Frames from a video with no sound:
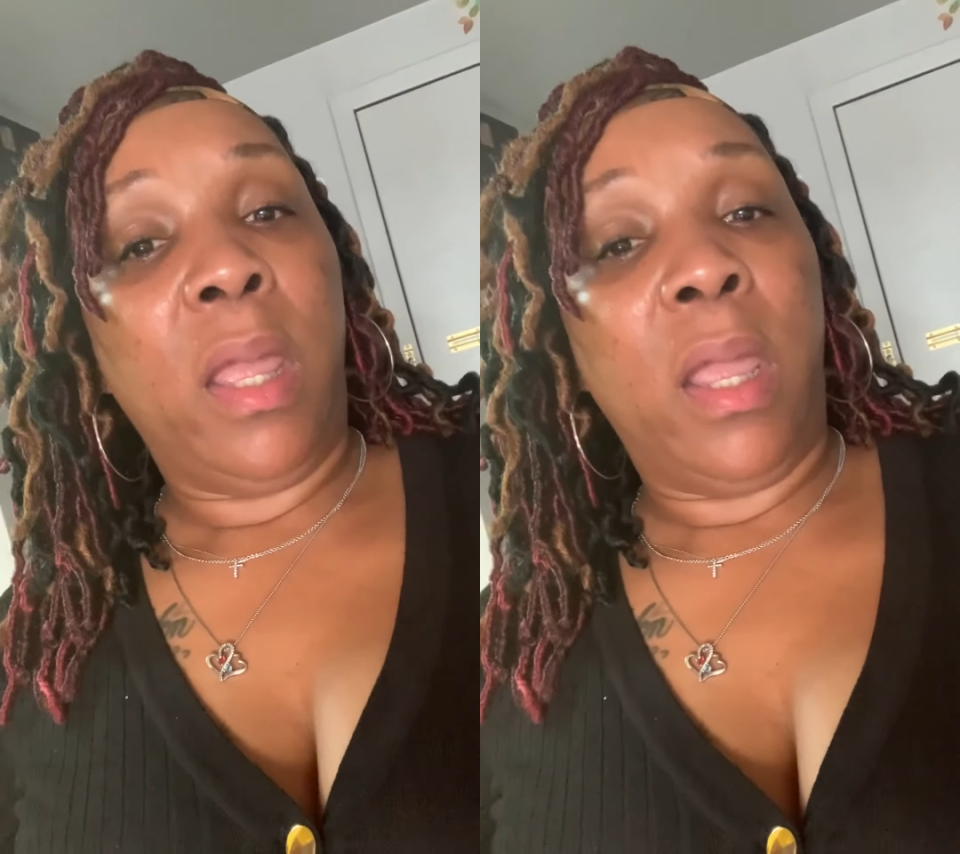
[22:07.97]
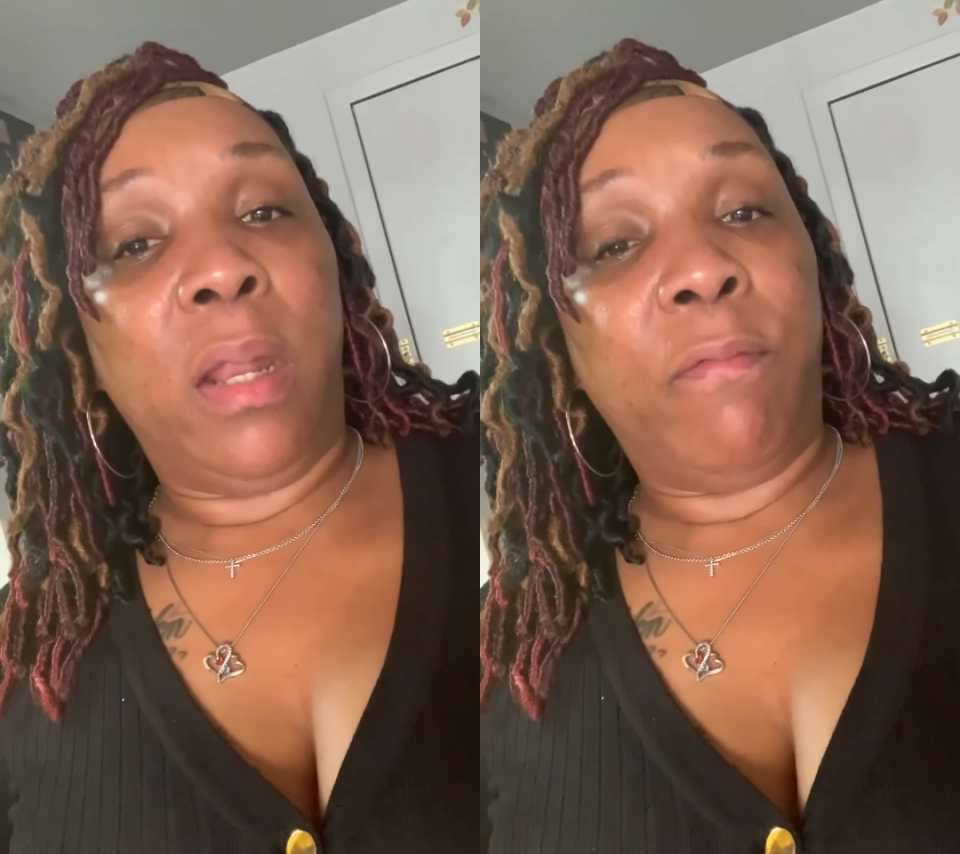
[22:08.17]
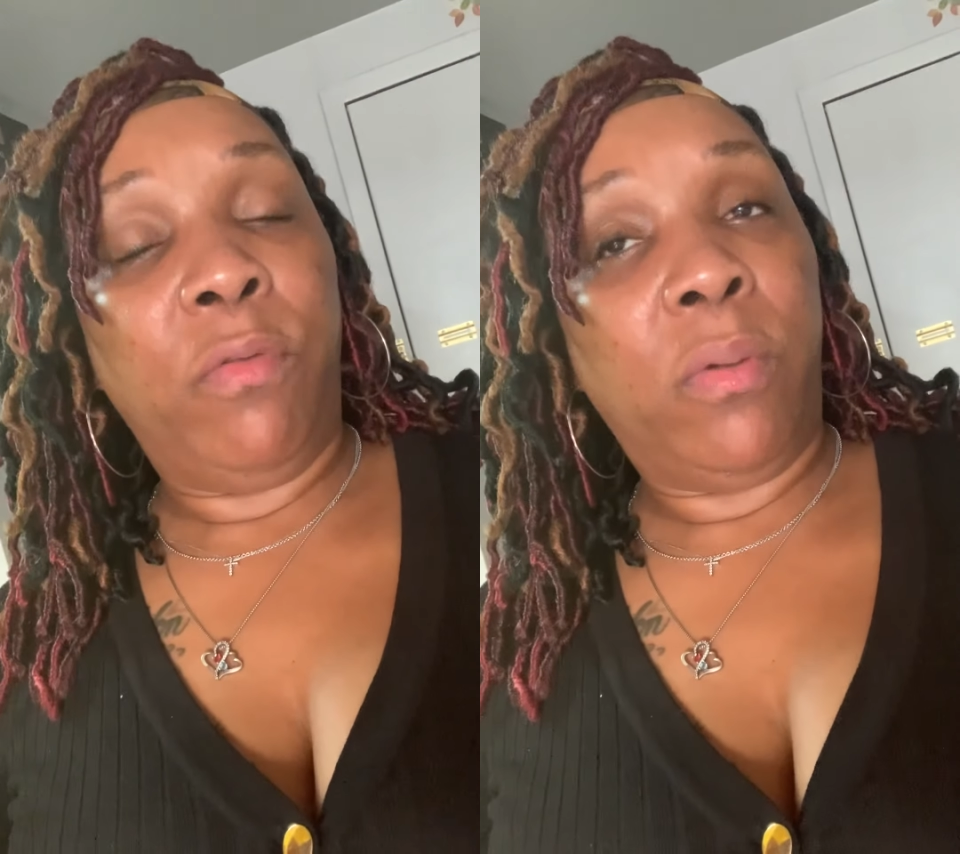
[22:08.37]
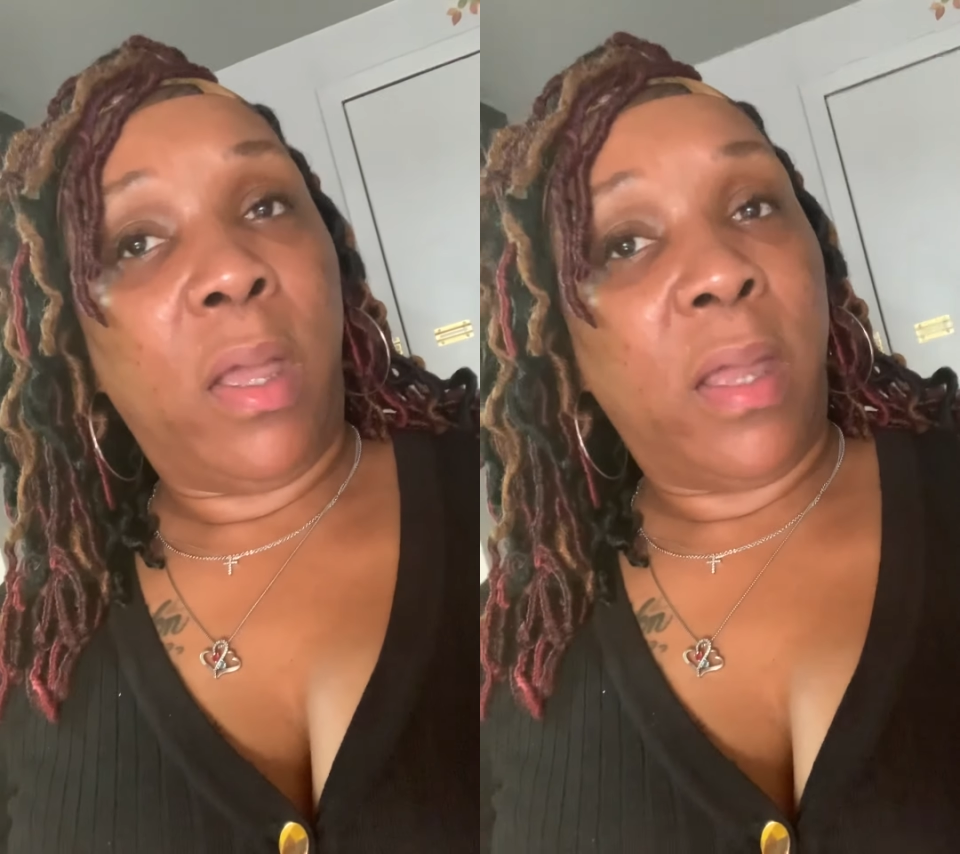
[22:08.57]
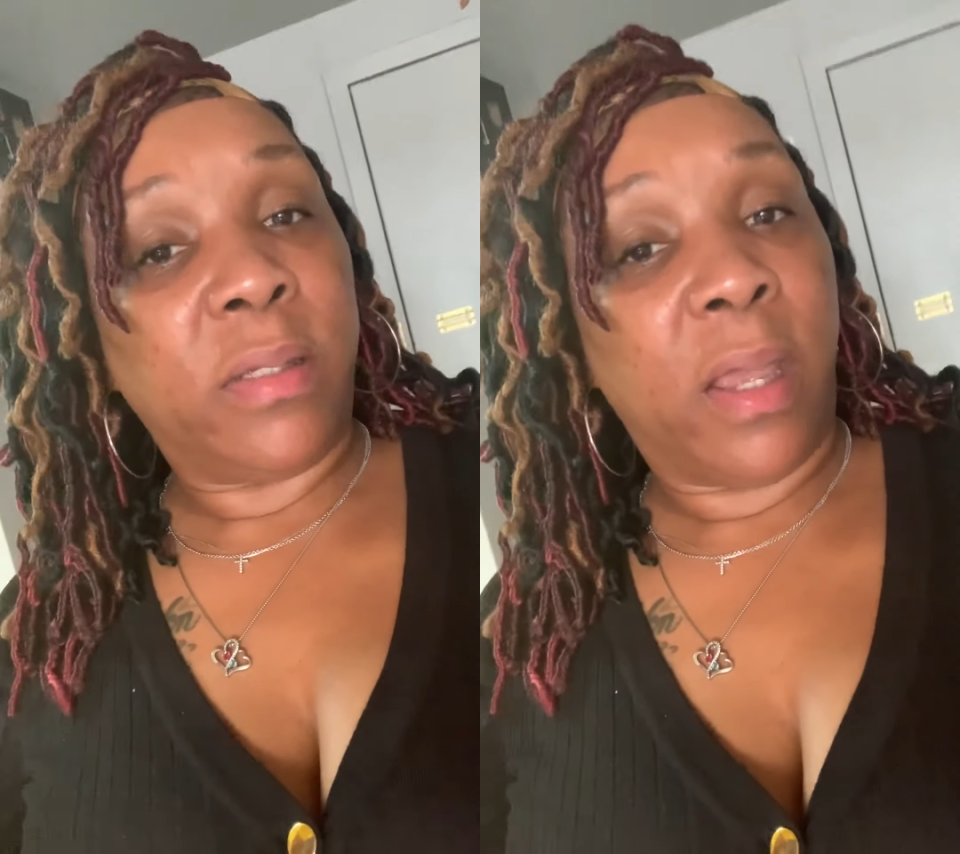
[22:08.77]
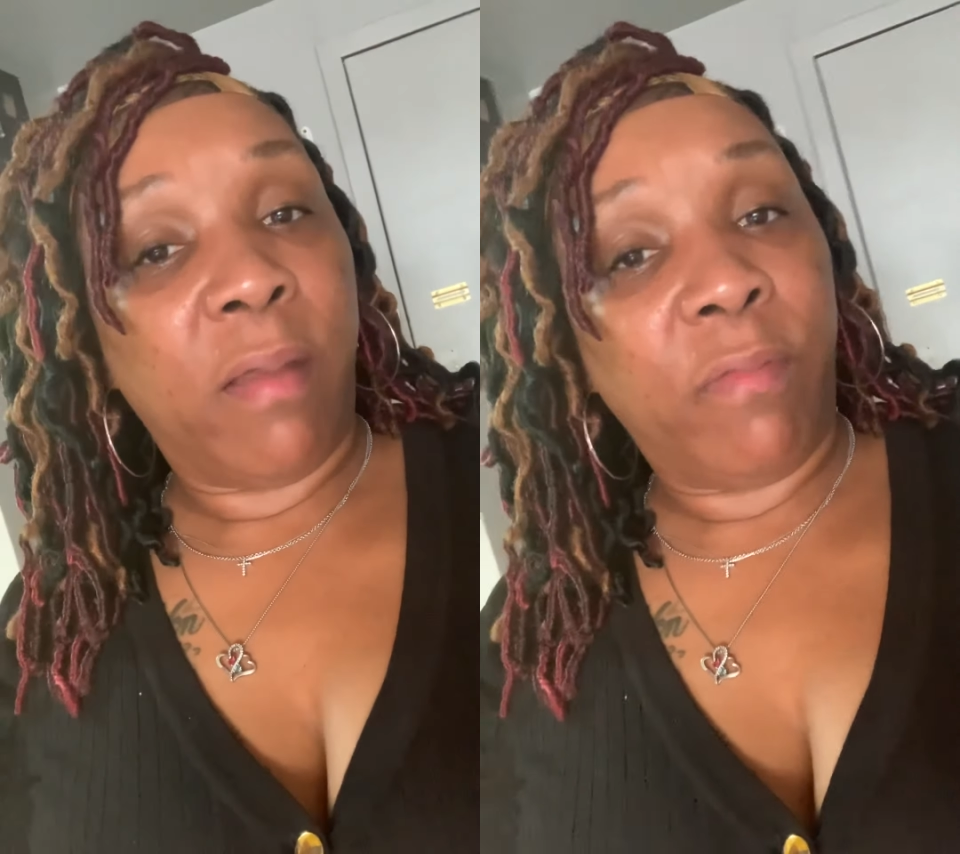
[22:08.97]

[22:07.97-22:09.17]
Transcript: And if you guys have